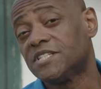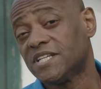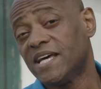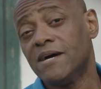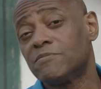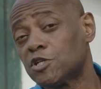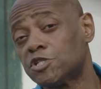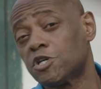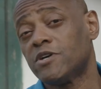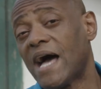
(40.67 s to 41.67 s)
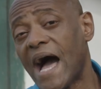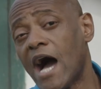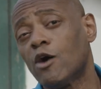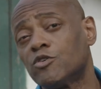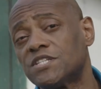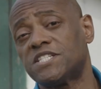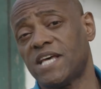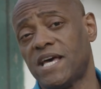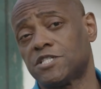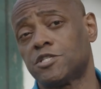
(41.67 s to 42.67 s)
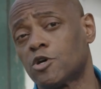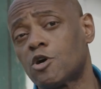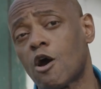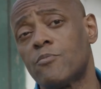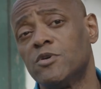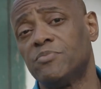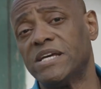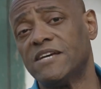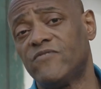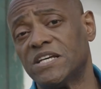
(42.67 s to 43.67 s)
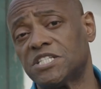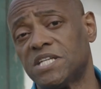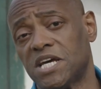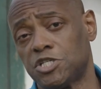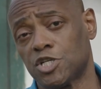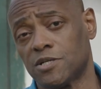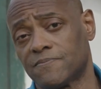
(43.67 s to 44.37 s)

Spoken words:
Today, I'm going to show you how to assess your carpenter bee infestation.